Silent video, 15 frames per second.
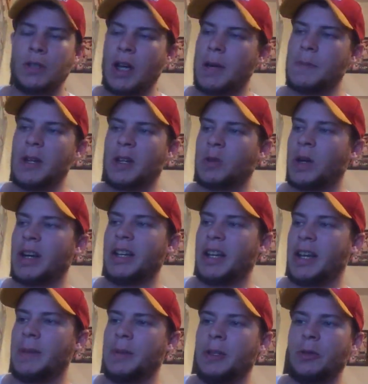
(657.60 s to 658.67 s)
to be a great
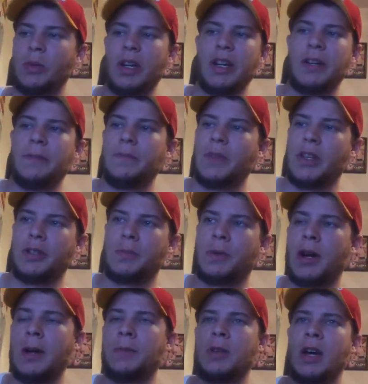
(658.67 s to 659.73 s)
game either way. It's
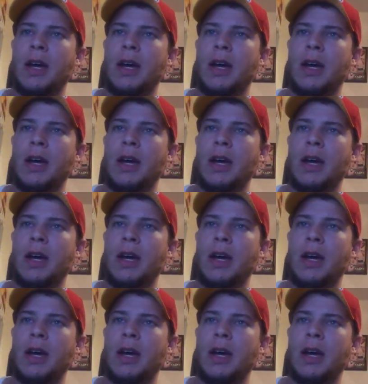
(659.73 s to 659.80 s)
prime